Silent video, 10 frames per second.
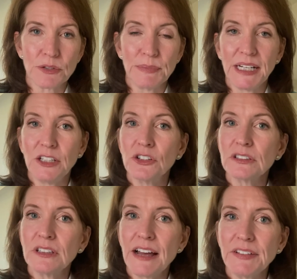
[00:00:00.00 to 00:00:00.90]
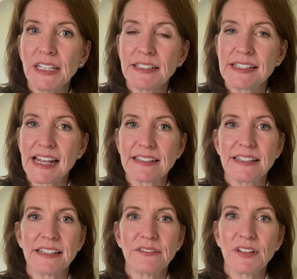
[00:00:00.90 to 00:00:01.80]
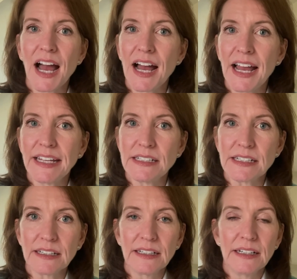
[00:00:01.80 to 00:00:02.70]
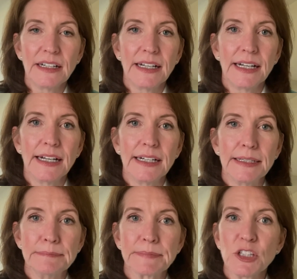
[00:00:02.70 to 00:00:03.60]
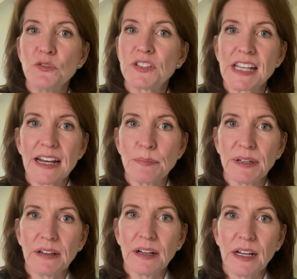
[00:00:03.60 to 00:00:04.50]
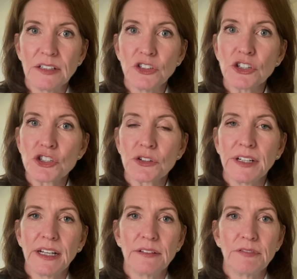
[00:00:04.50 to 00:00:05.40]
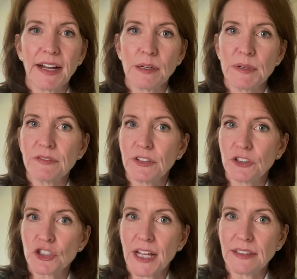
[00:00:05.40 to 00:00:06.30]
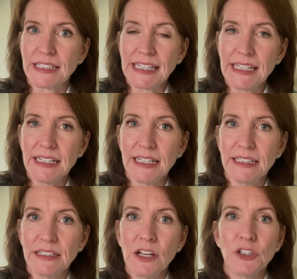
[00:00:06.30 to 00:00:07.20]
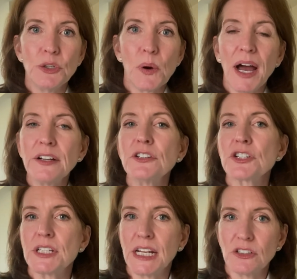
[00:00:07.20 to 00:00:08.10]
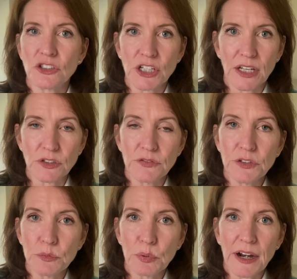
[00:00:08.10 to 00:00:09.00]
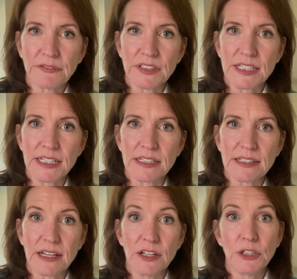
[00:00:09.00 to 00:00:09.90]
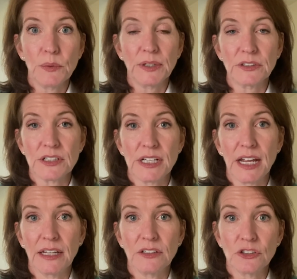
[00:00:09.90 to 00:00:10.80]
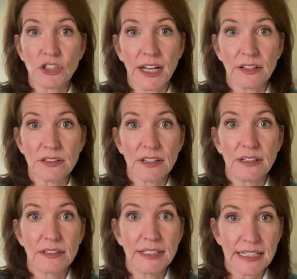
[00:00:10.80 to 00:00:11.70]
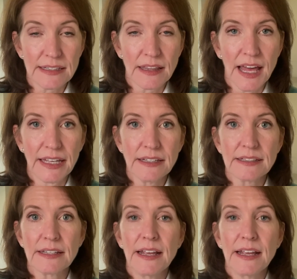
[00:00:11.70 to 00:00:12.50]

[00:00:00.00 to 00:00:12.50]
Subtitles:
meaning you're loving, sensitive, kind. You've set up a nurturing environment for your child to eat in. You understand your child's food preferences. You understand your child's dislikes.